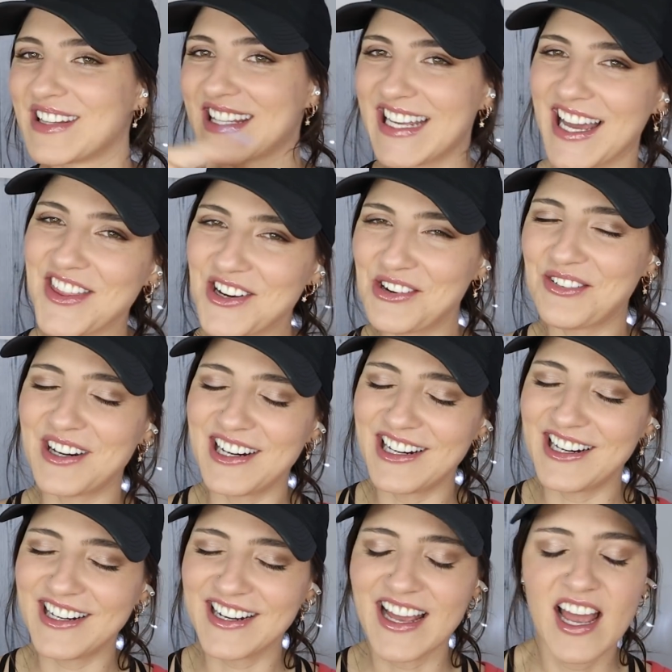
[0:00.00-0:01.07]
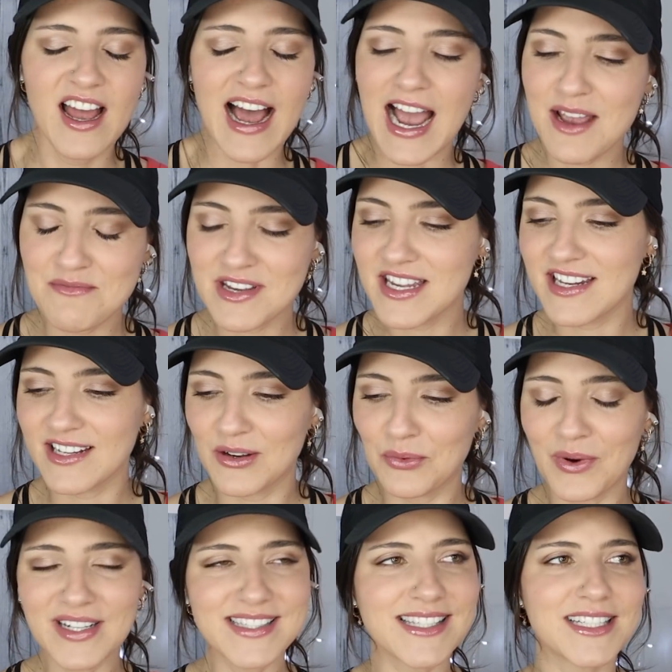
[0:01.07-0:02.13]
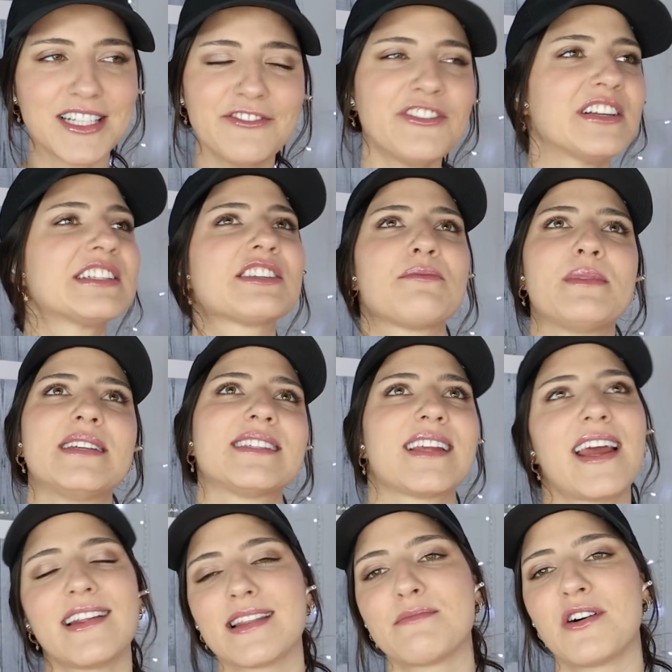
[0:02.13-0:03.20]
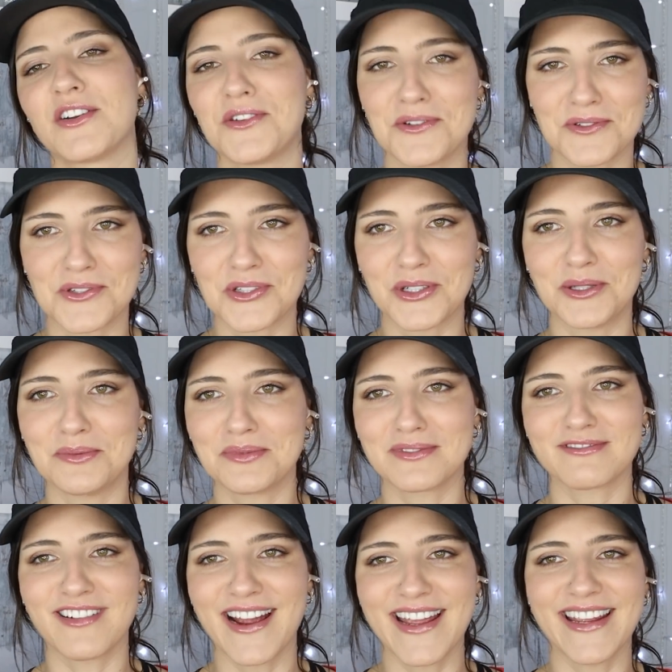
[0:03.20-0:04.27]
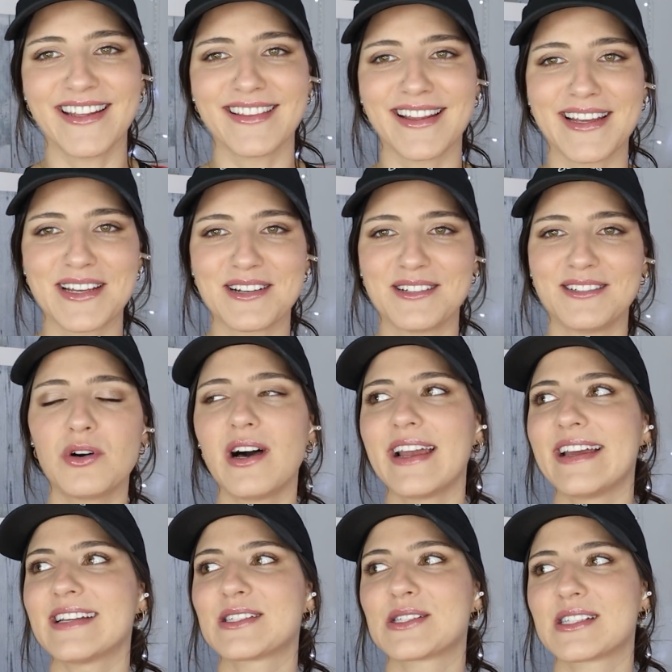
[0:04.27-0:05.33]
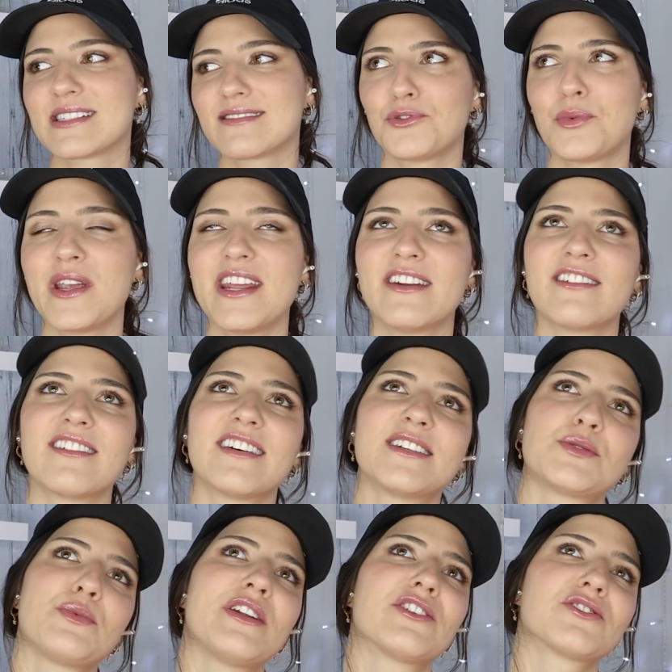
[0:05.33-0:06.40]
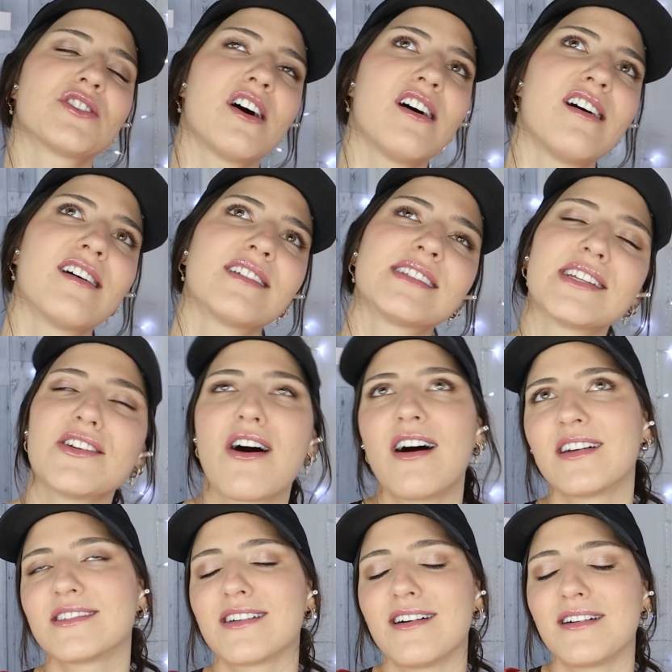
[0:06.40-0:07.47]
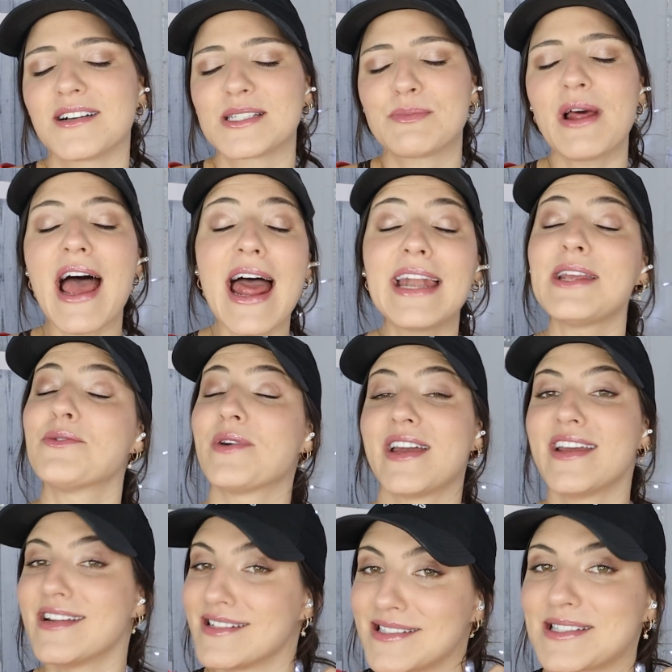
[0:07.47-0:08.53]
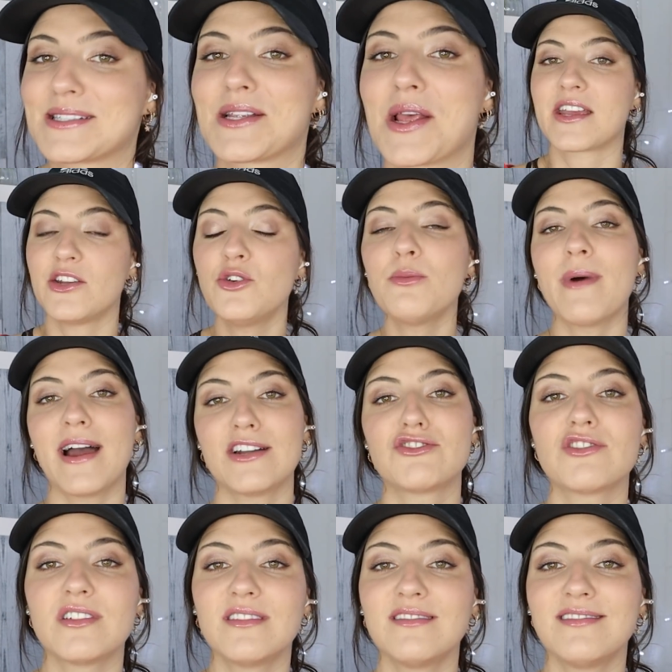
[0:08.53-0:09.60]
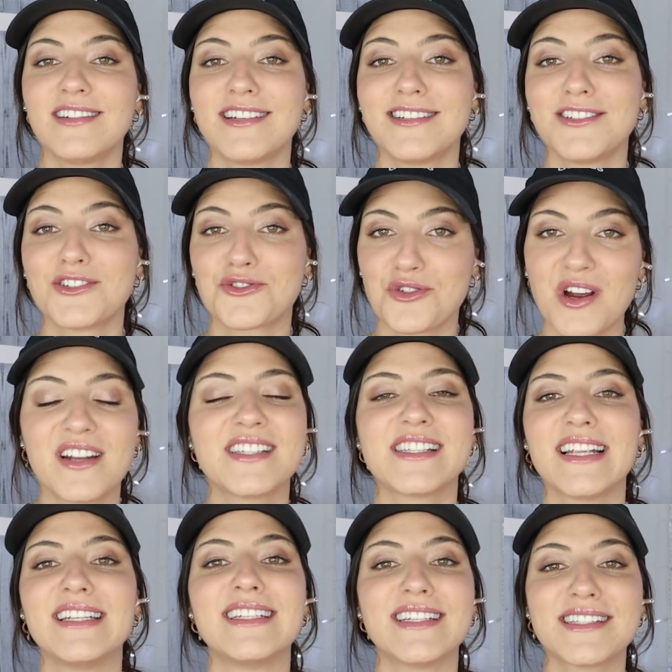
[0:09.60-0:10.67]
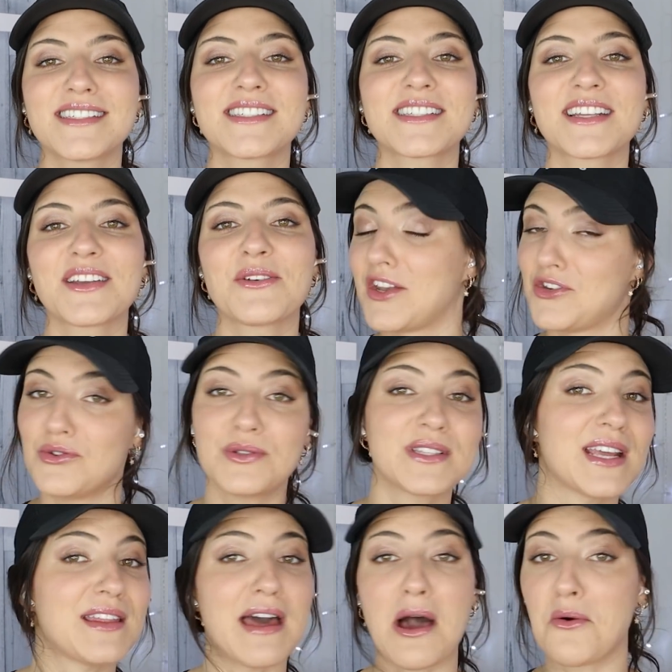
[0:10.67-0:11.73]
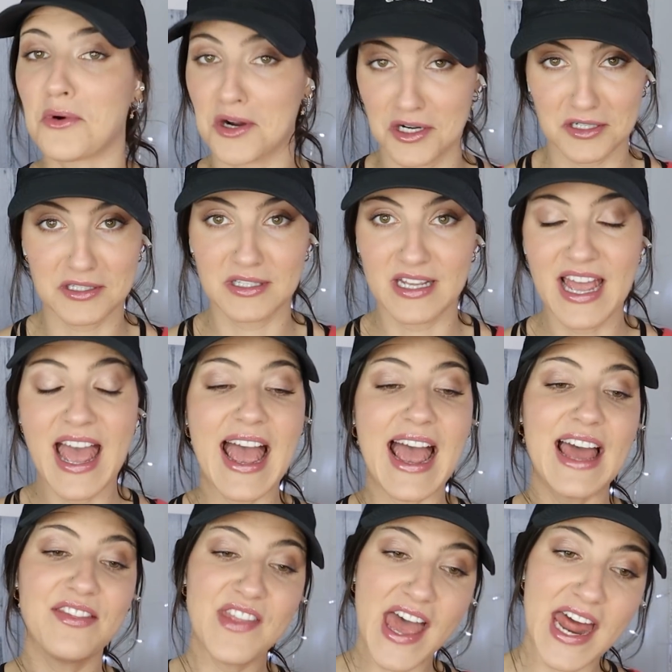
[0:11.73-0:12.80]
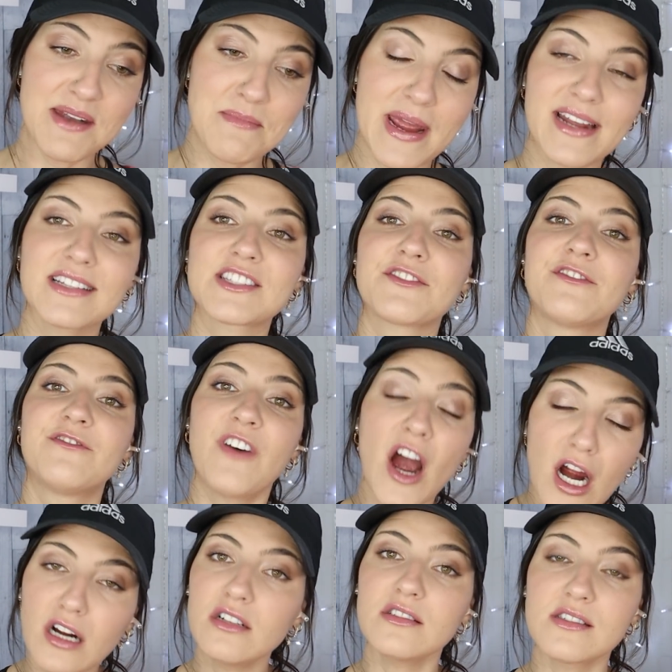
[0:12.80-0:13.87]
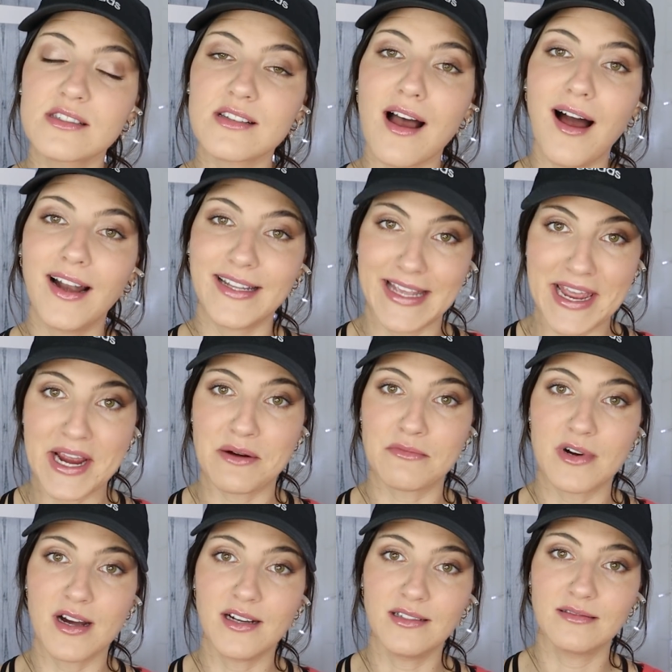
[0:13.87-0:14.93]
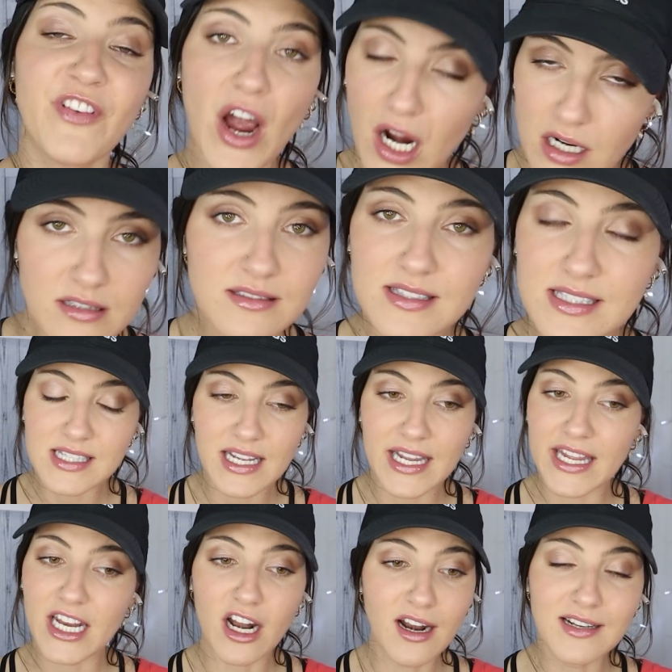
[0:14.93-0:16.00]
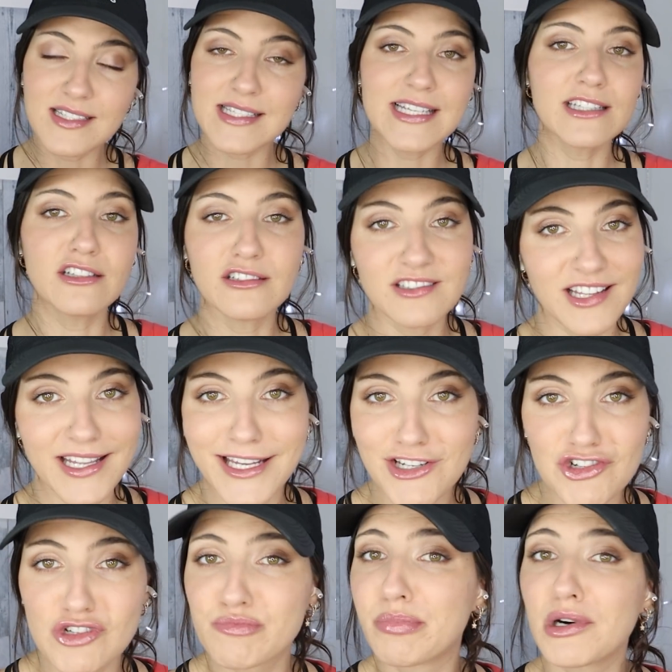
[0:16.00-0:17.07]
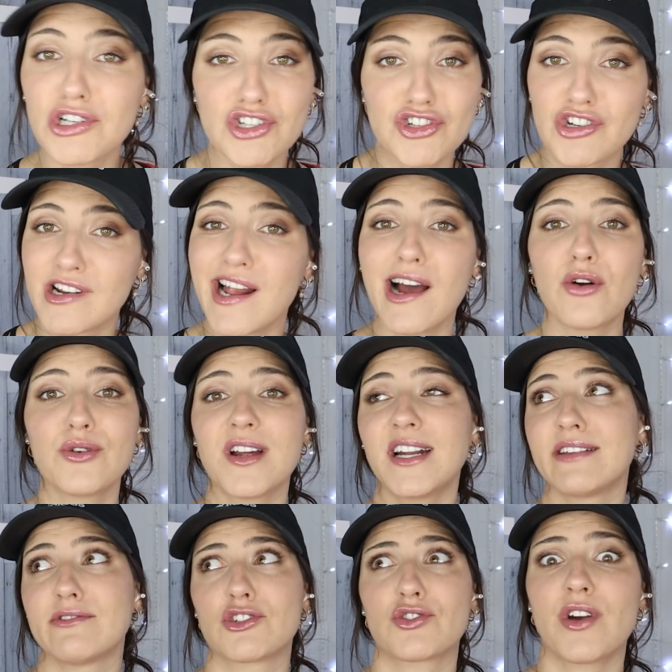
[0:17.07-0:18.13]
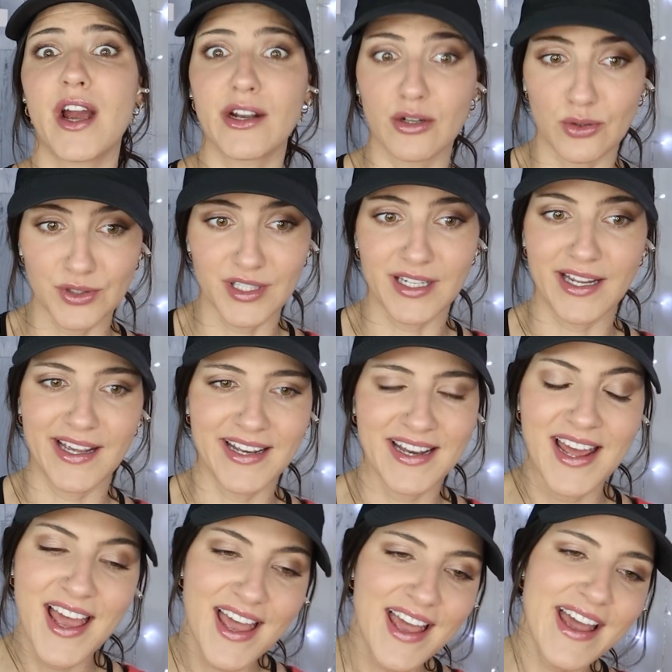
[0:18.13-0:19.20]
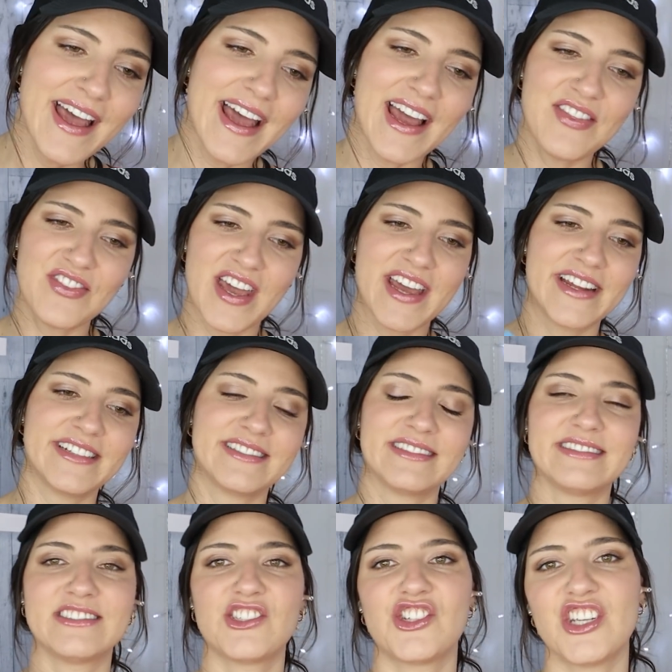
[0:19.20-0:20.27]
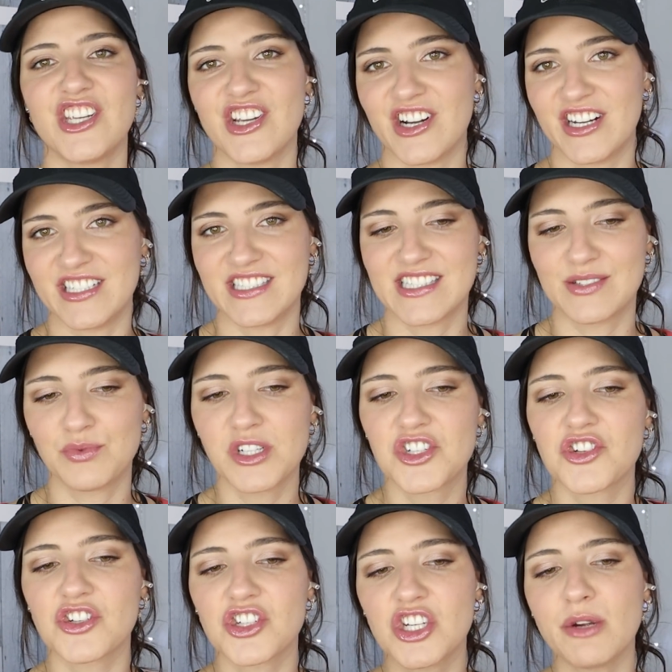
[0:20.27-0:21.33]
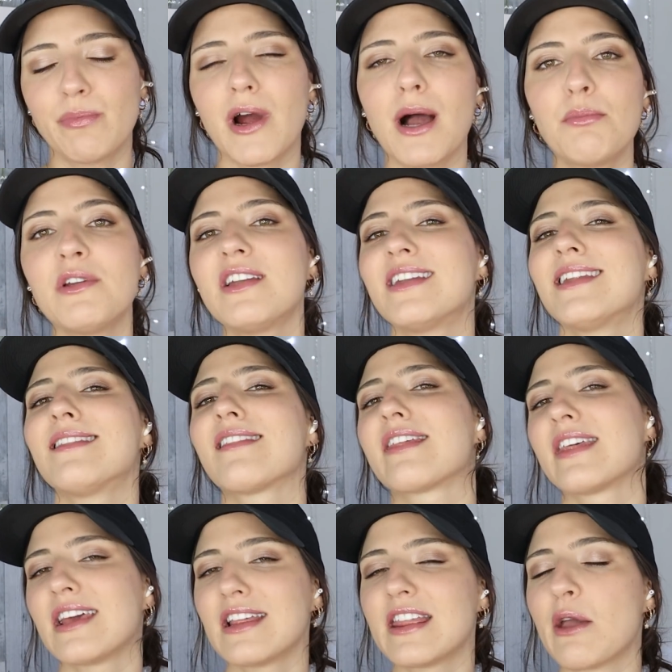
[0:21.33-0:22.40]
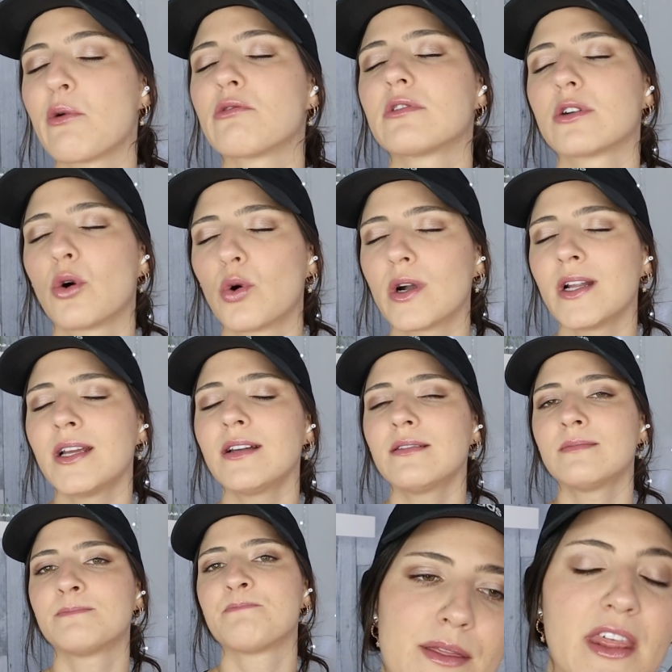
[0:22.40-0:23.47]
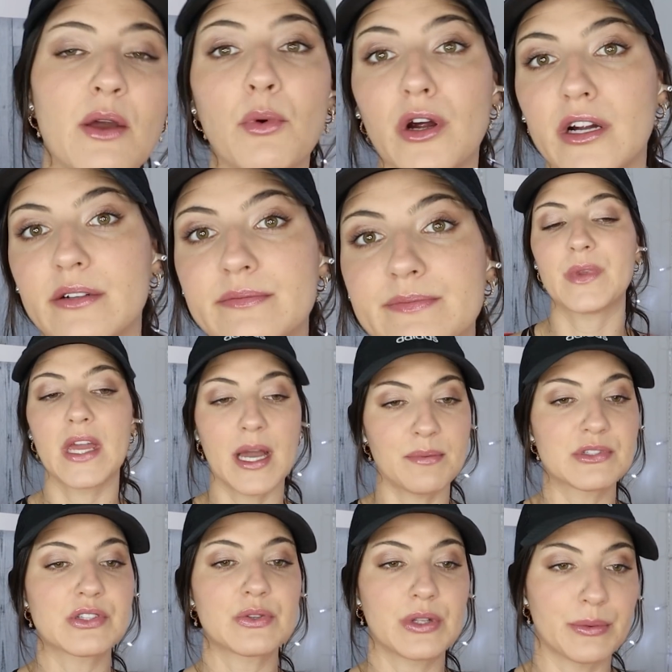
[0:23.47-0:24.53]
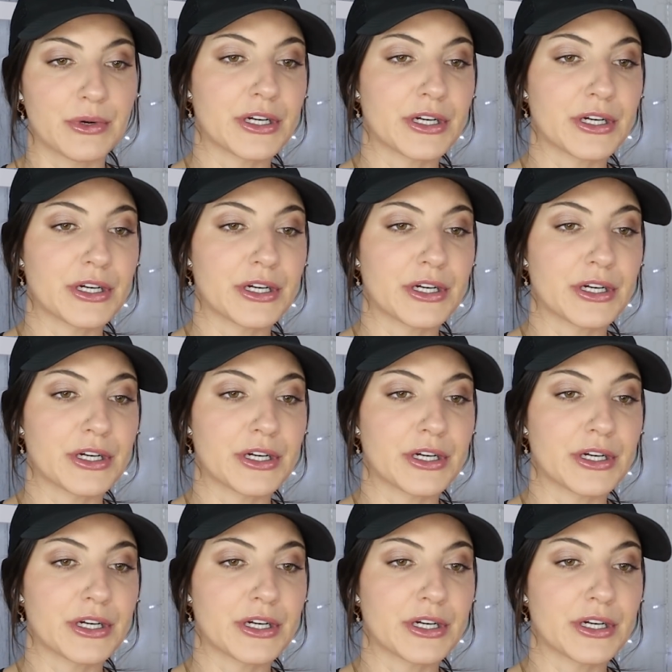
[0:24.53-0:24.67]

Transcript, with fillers: but the other word, I mean, what's the difference of me saying them on YouTube, right? Like, well, I guess wiener, because wiener dogs and hot dogs. But anyways, can you imagine you're trying to say disc and you say that word. And then Mance farts on camera. Farts, like it honestly looked like he just pushed it out, not even trying to hold it in. And then she yawned, which she probably didn't think they were recording. They were, they absolutely